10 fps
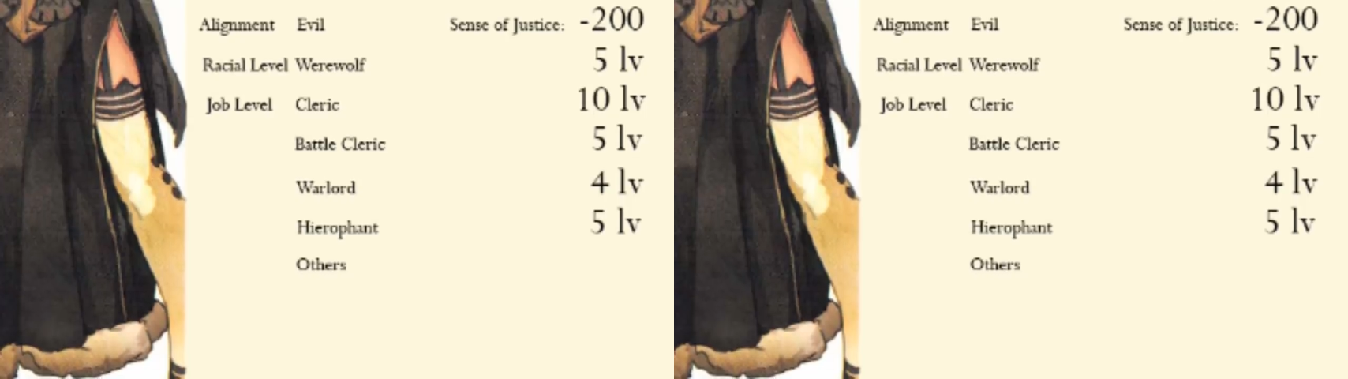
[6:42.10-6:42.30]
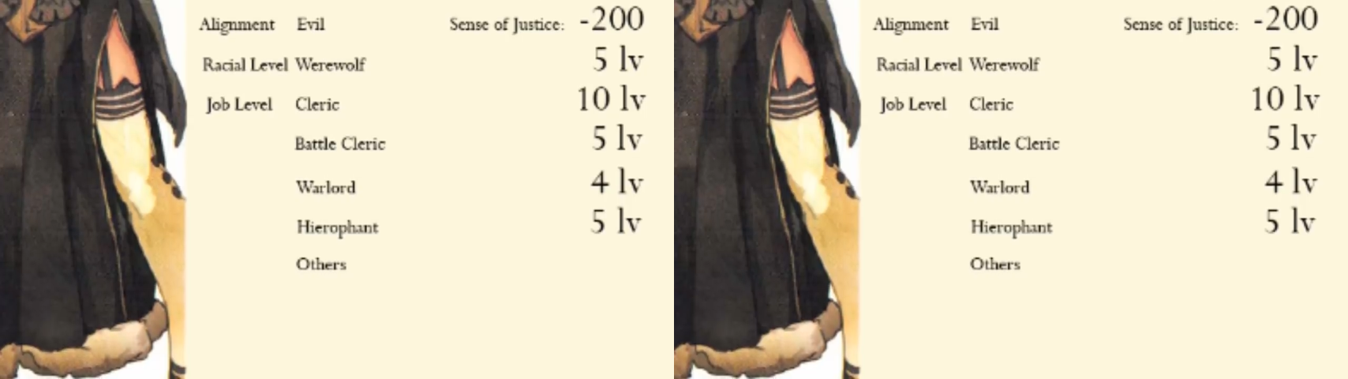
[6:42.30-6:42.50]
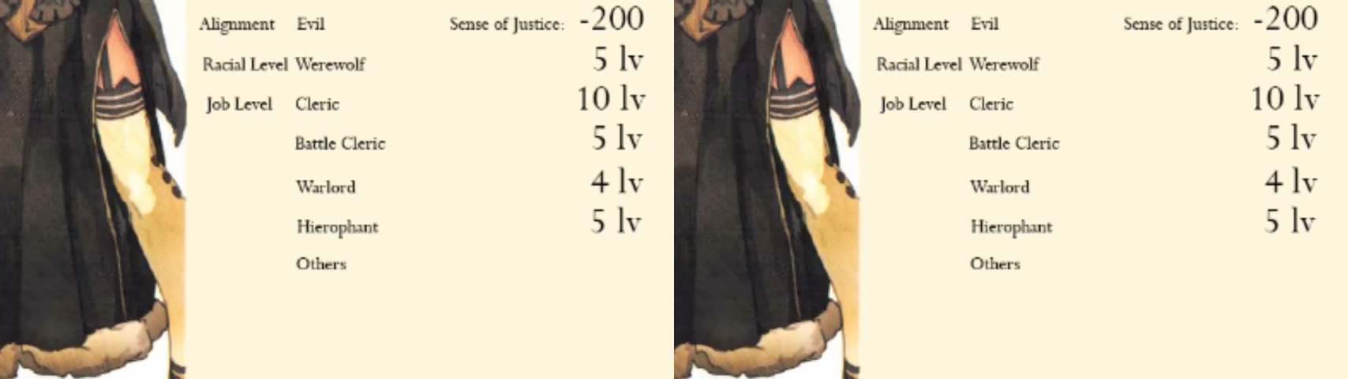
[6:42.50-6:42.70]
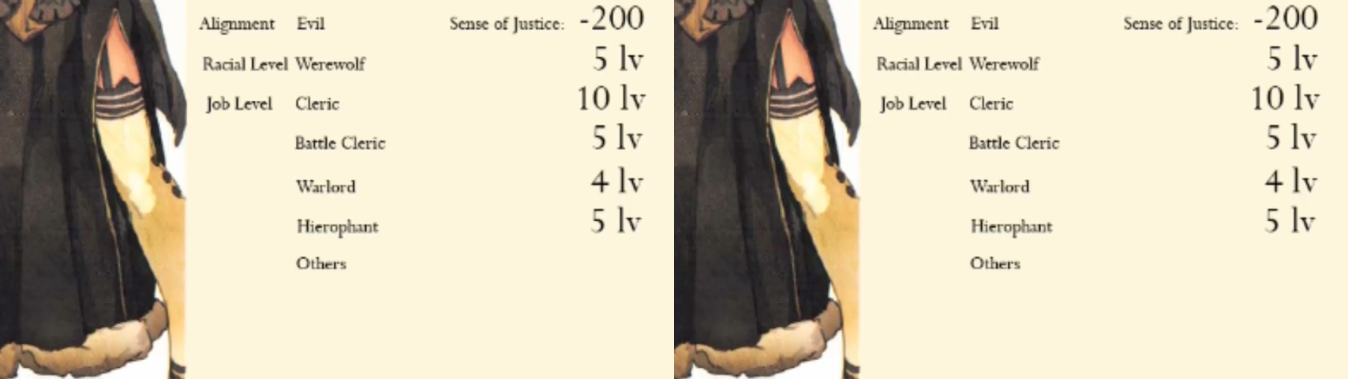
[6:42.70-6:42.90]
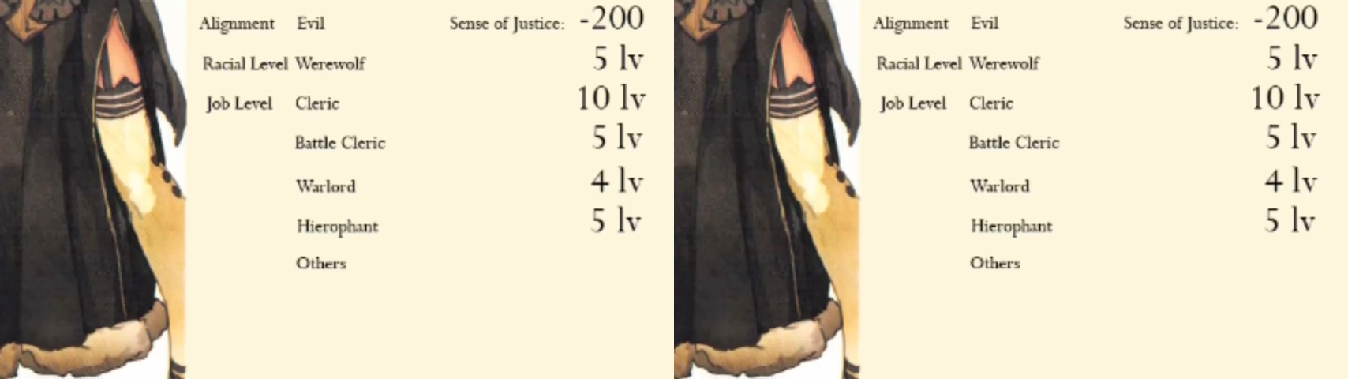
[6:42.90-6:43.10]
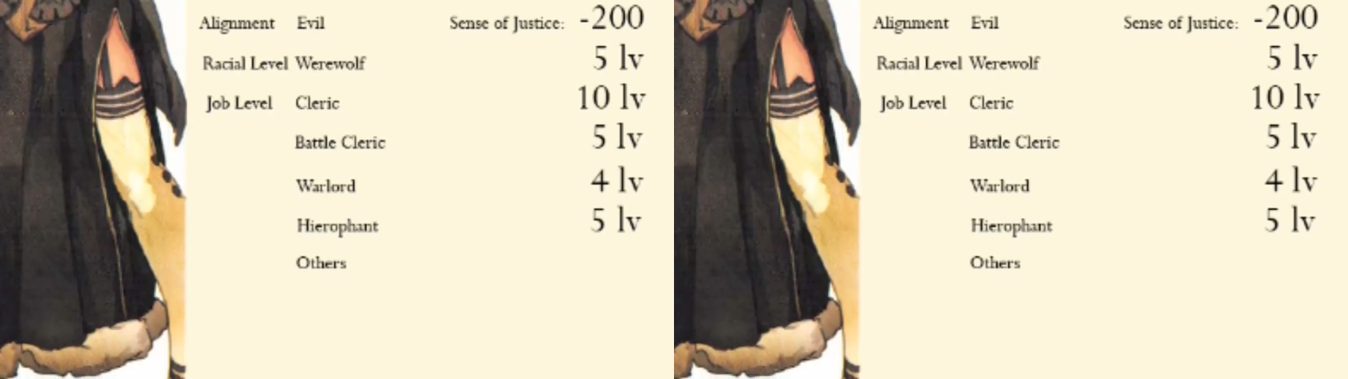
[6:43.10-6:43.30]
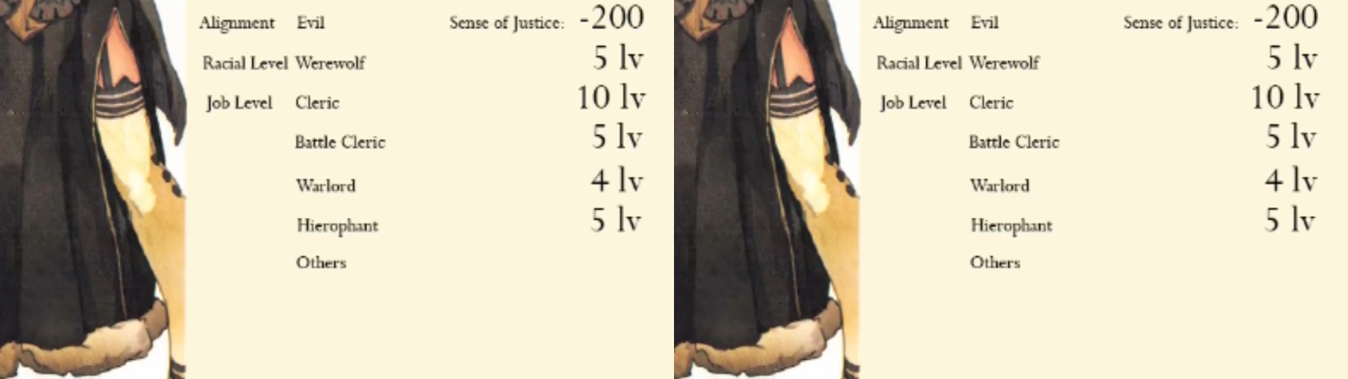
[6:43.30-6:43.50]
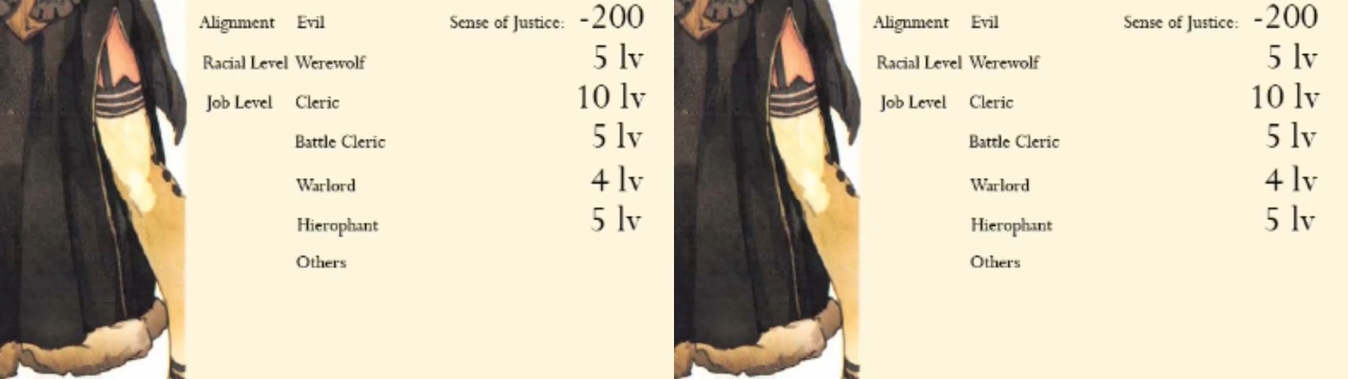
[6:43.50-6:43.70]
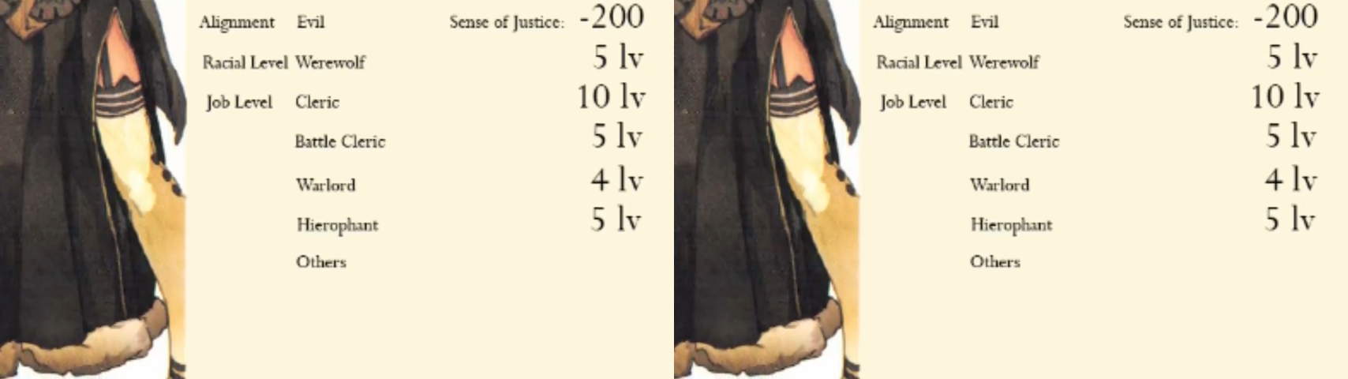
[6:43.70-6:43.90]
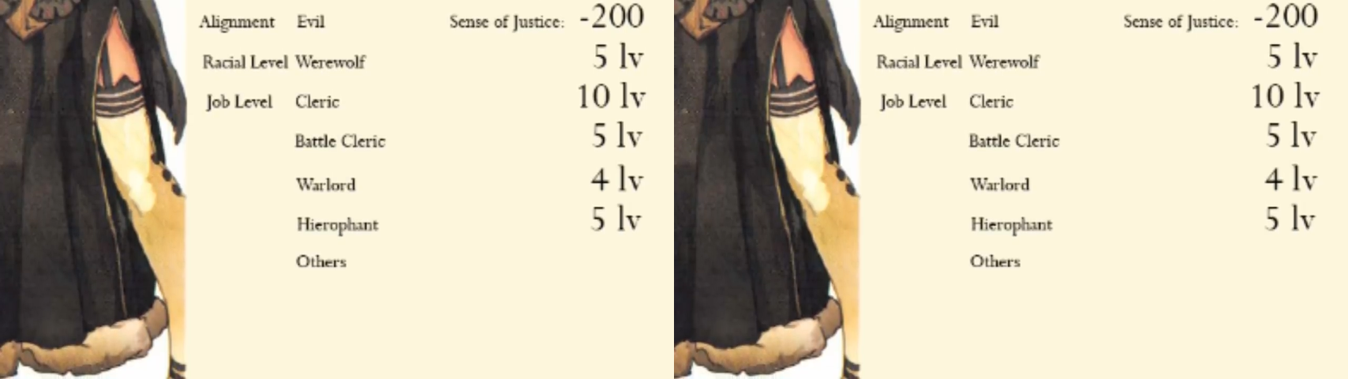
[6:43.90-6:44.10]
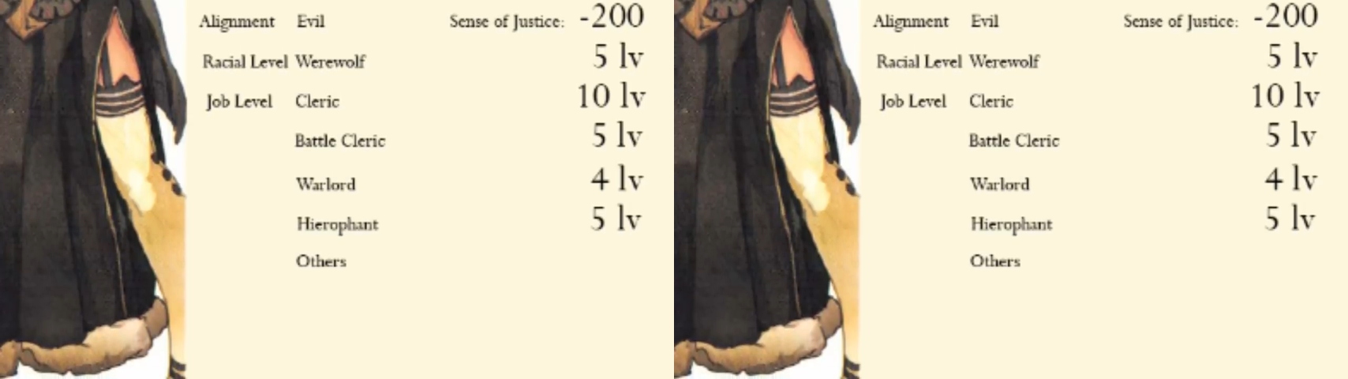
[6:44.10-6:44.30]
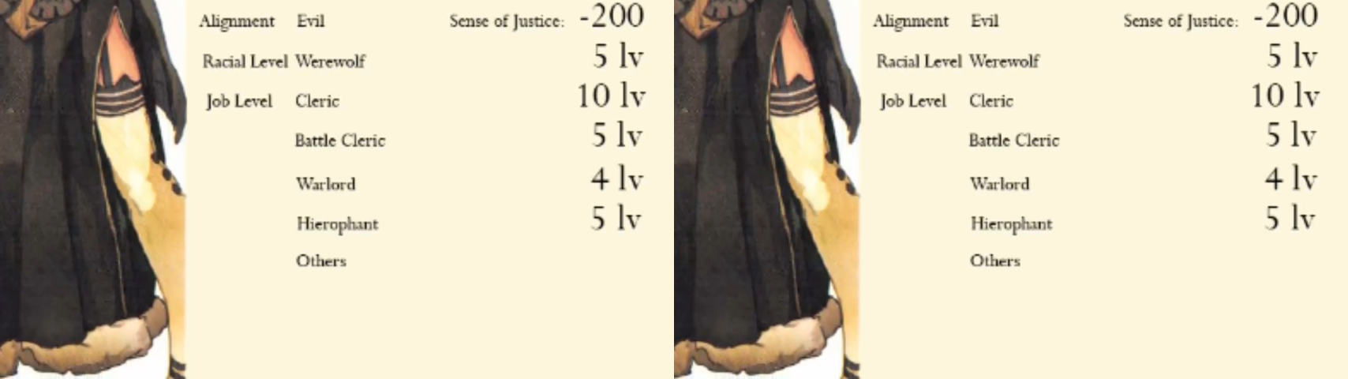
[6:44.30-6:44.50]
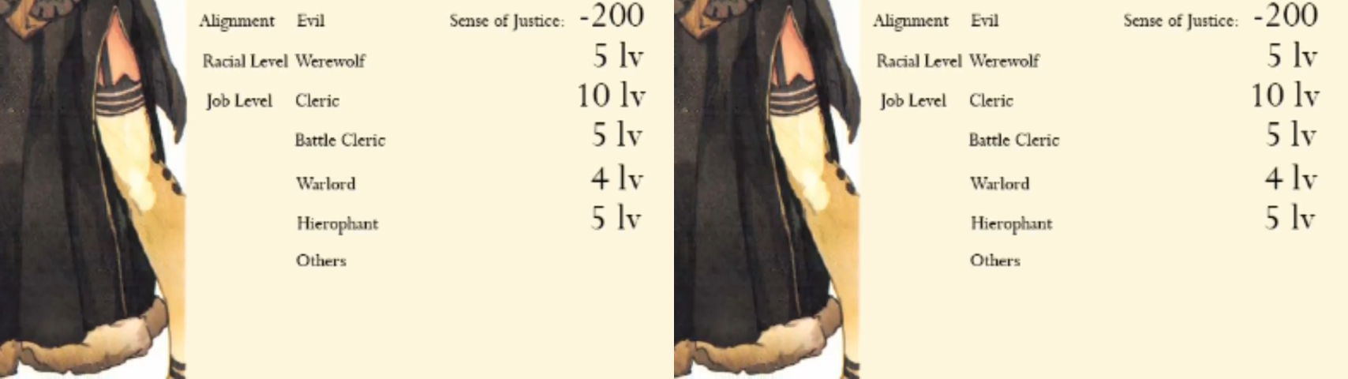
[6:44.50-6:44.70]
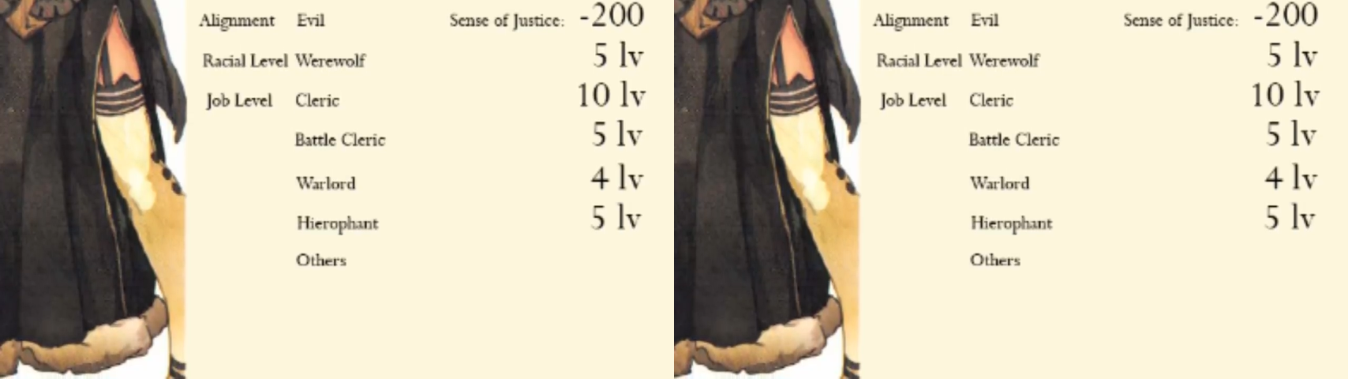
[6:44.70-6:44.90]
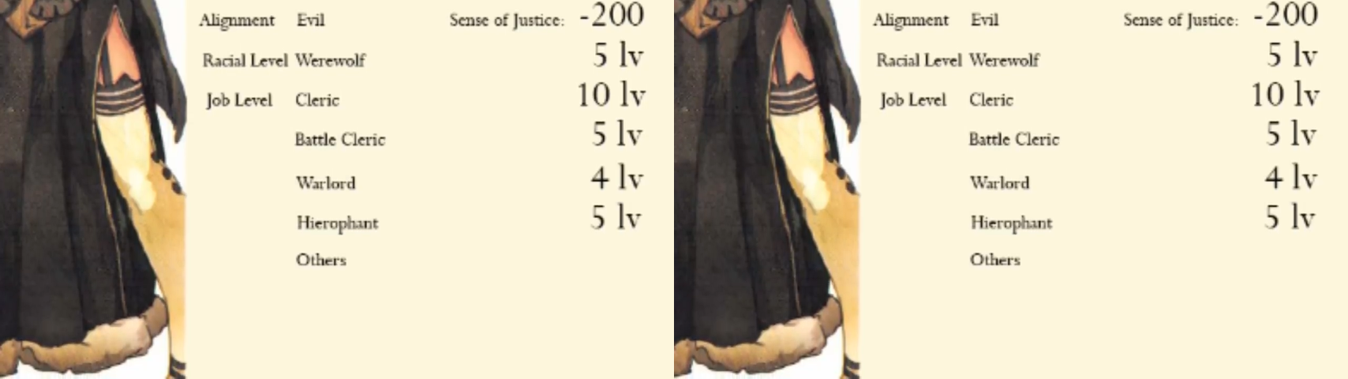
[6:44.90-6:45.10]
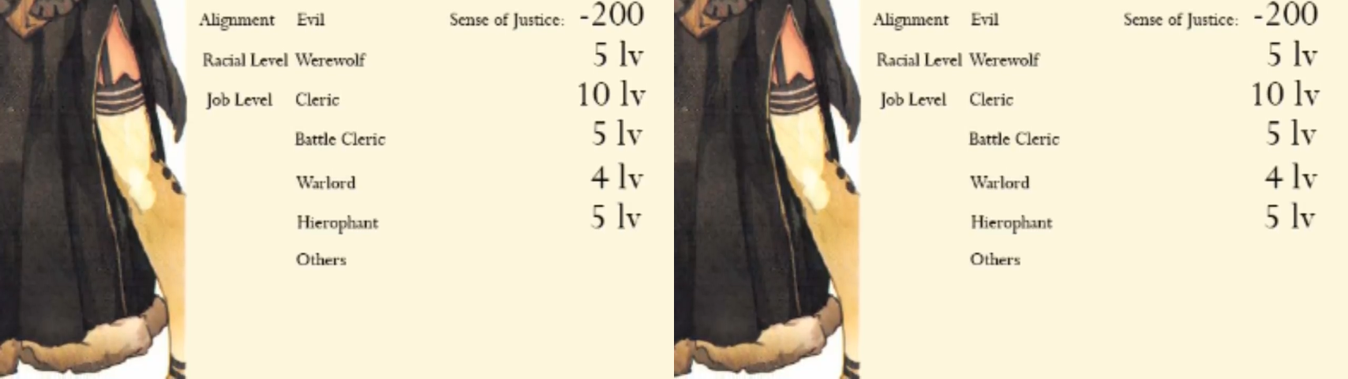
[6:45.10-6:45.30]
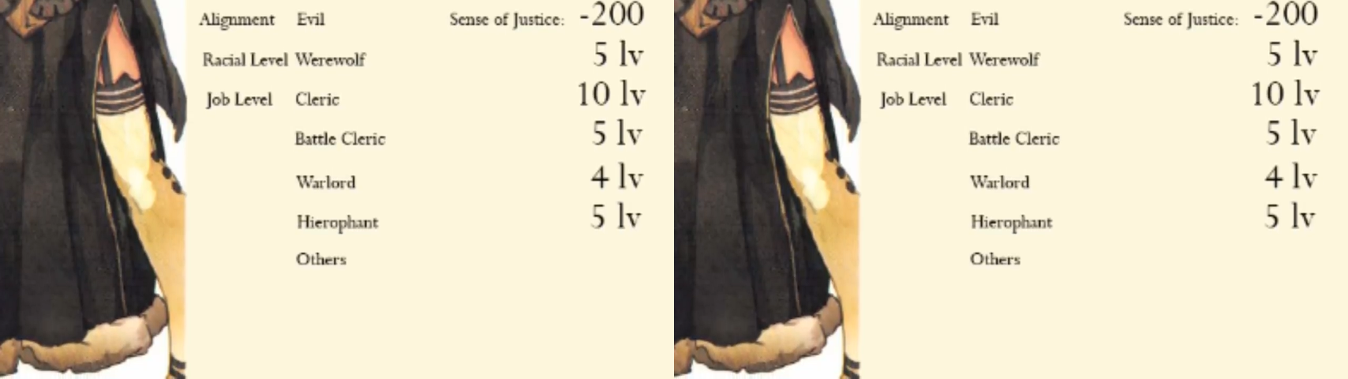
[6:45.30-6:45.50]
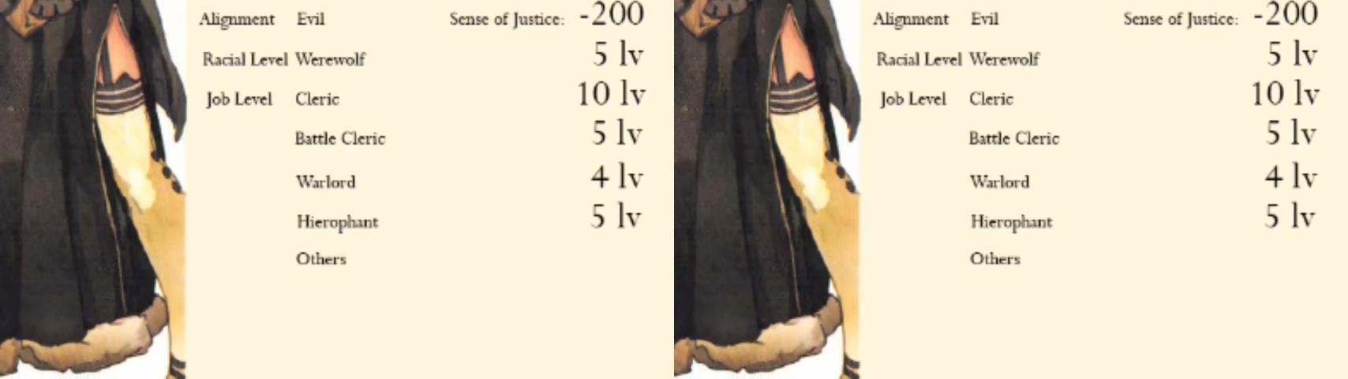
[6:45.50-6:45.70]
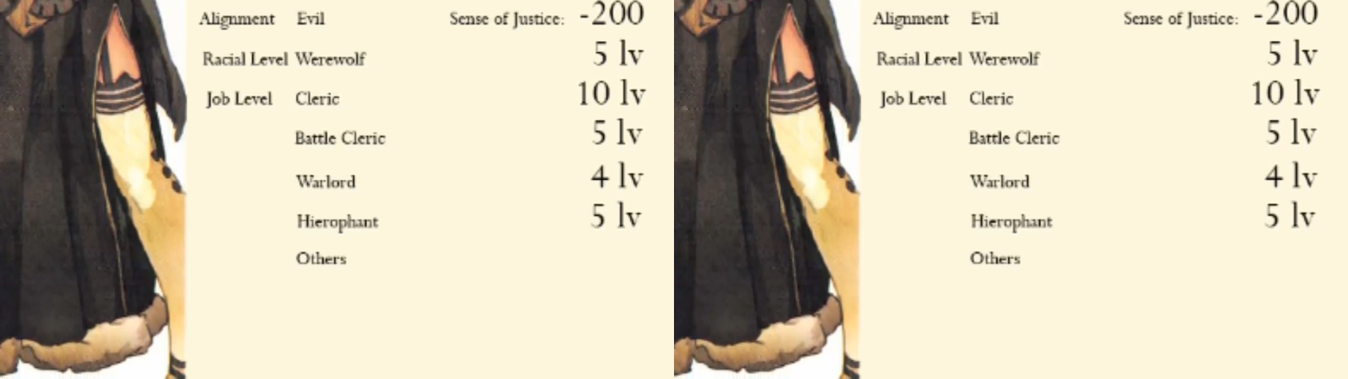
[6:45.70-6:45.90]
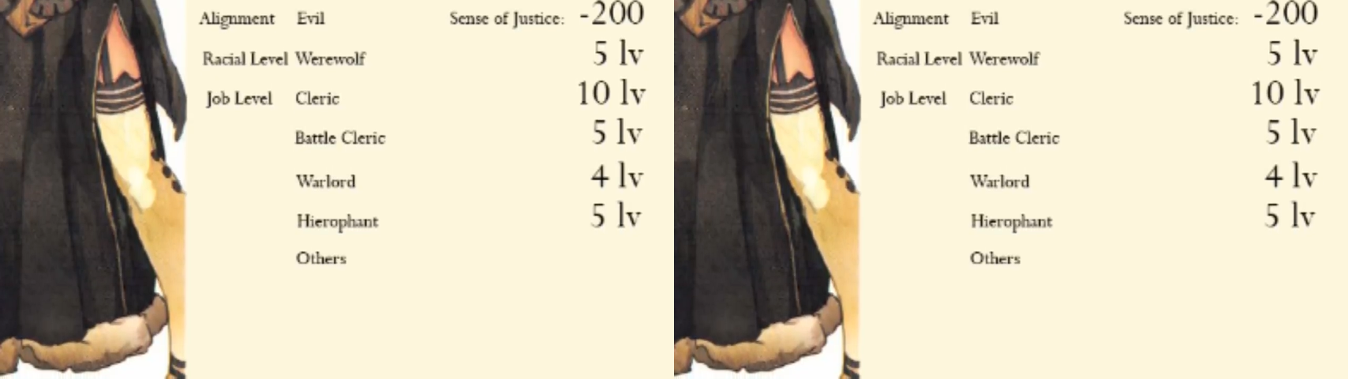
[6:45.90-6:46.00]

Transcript: [unreadable: no face in view]